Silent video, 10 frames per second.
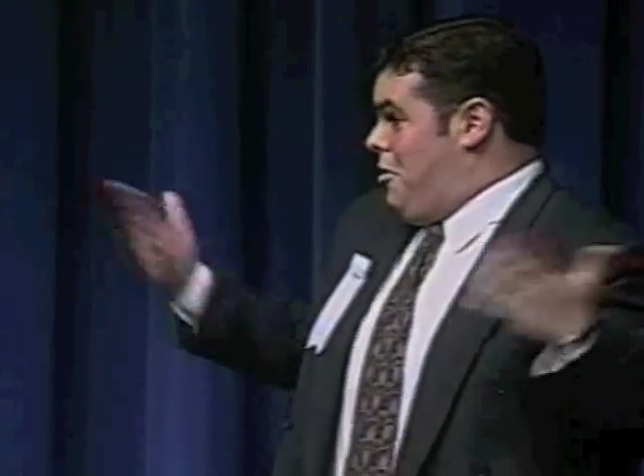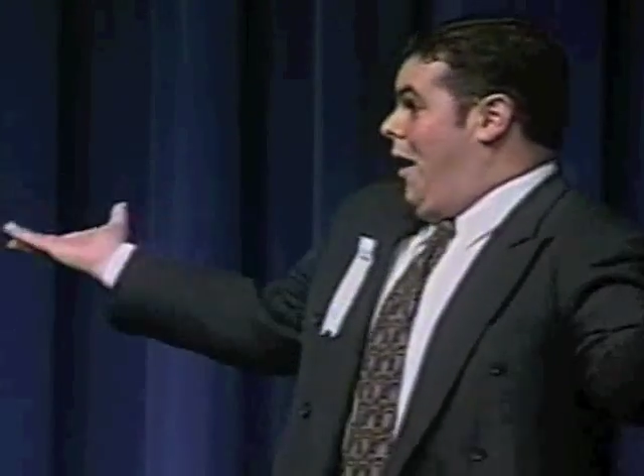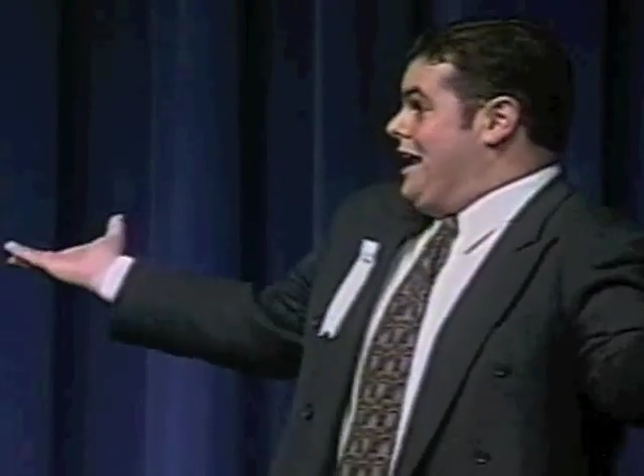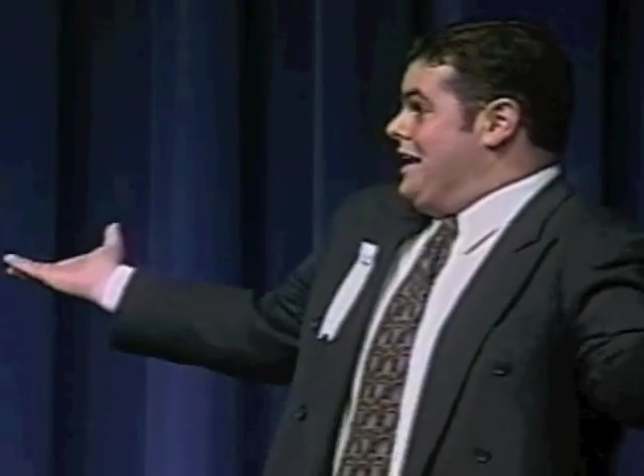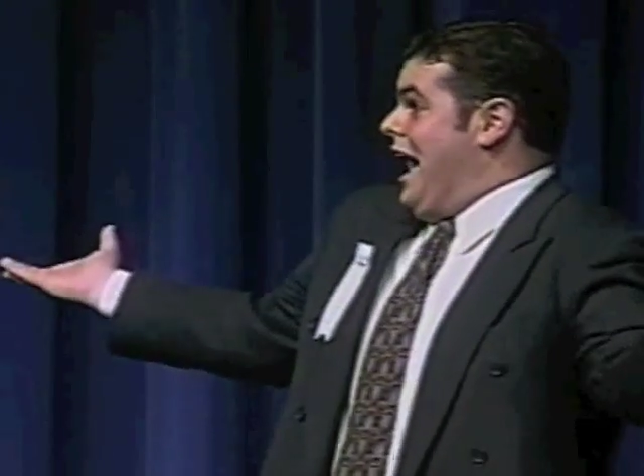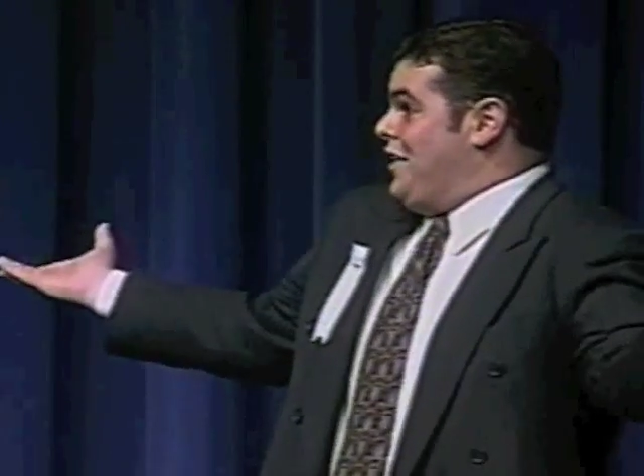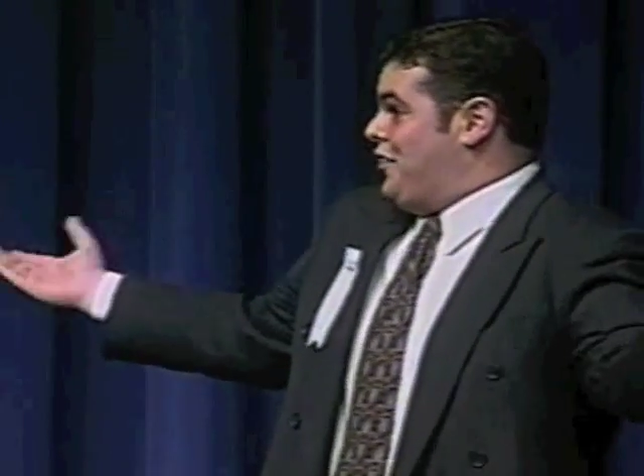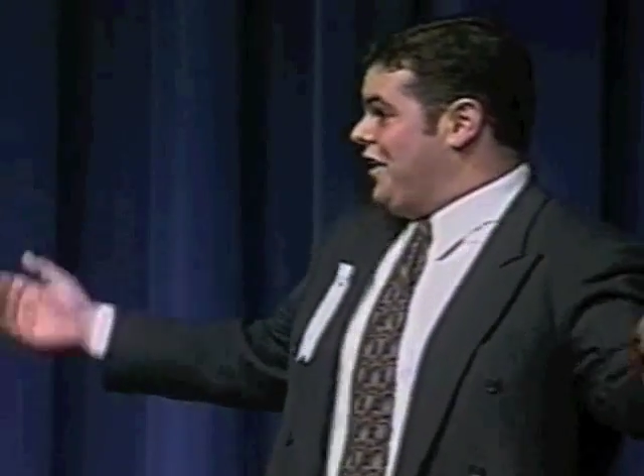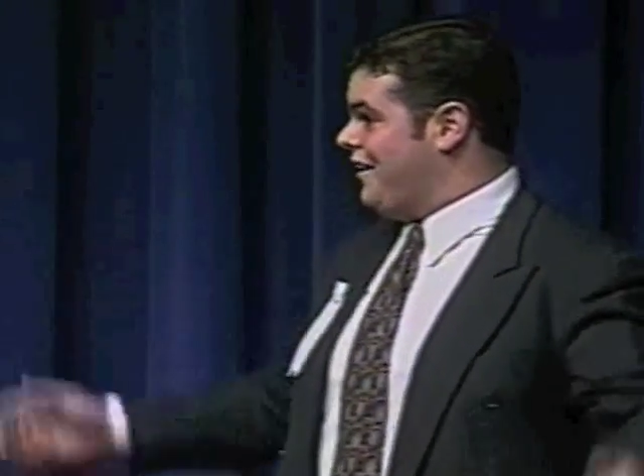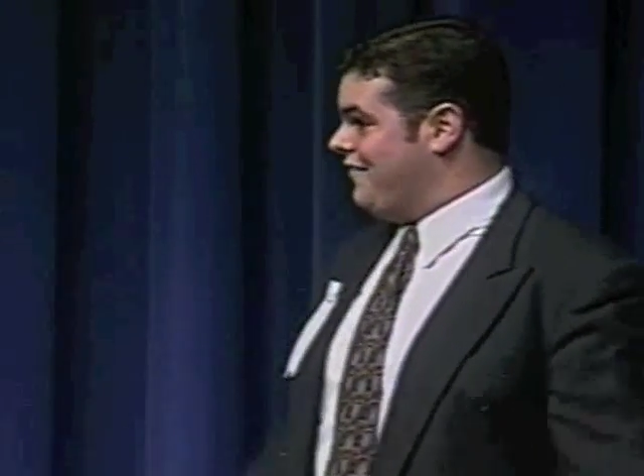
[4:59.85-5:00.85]
Why Why didn't I
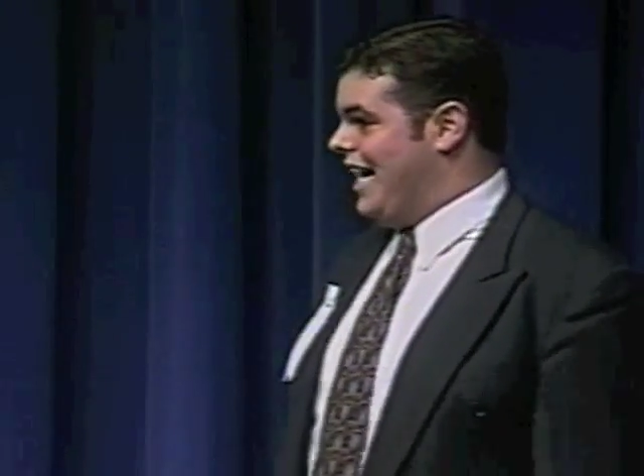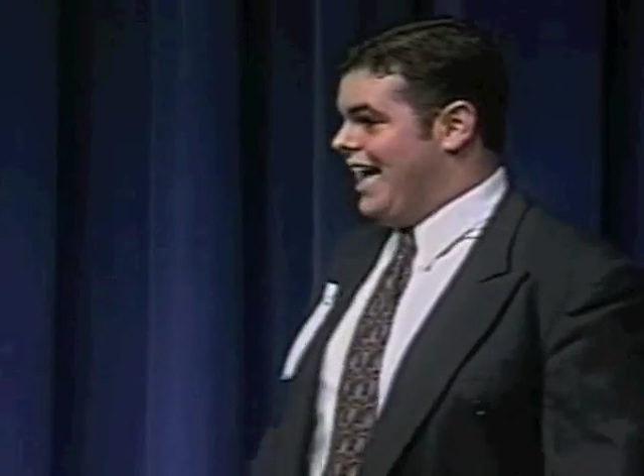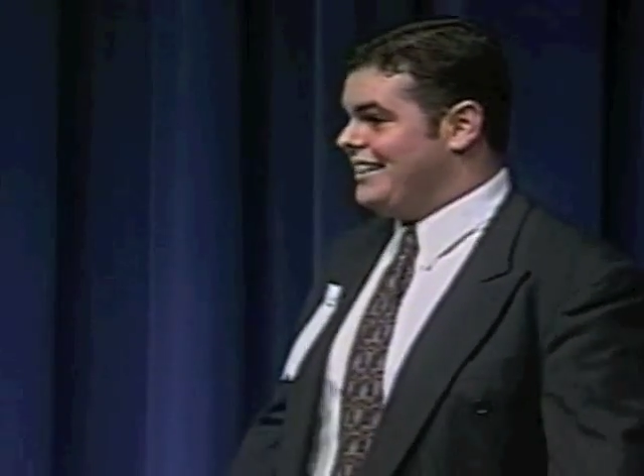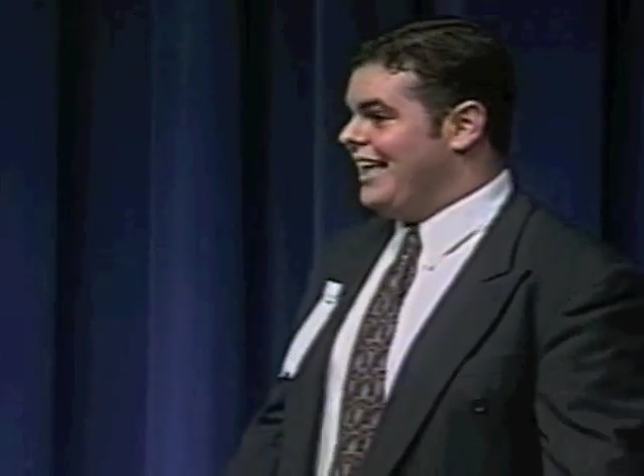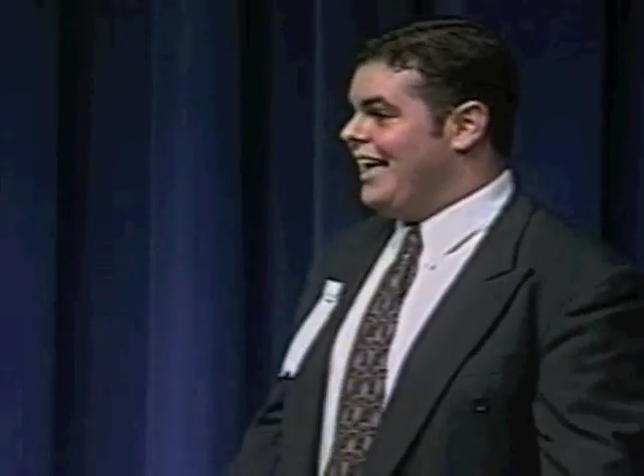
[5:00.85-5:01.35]
think of that?